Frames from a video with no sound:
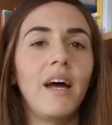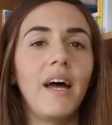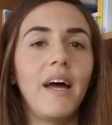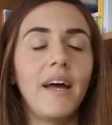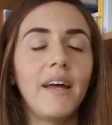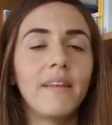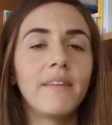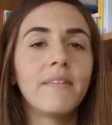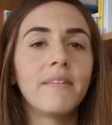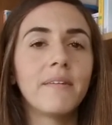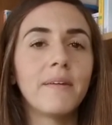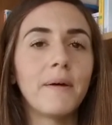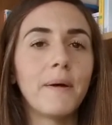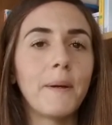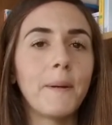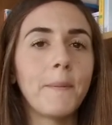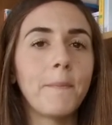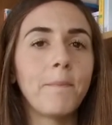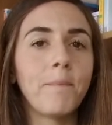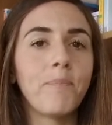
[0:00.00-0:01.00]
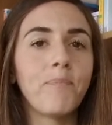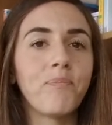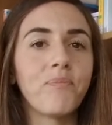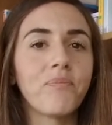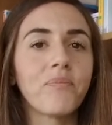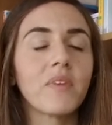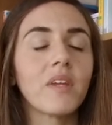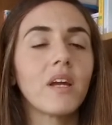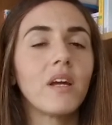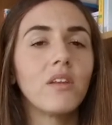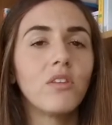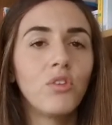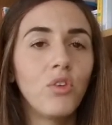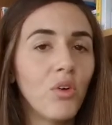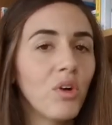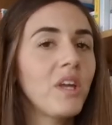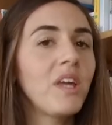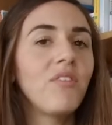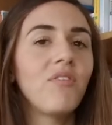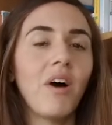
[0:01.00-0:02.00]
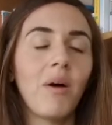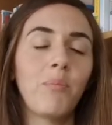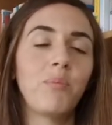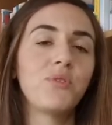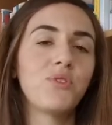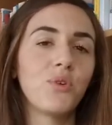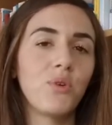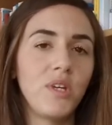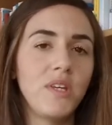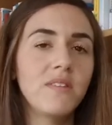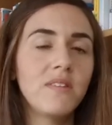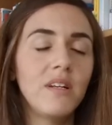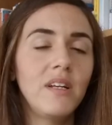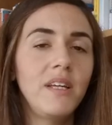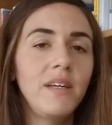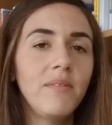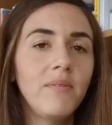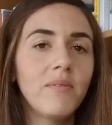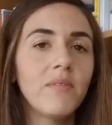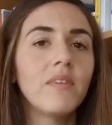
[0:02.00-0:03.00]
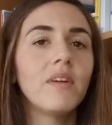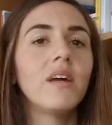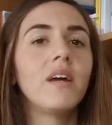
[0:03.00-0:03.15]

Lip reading: And don't give up so easily.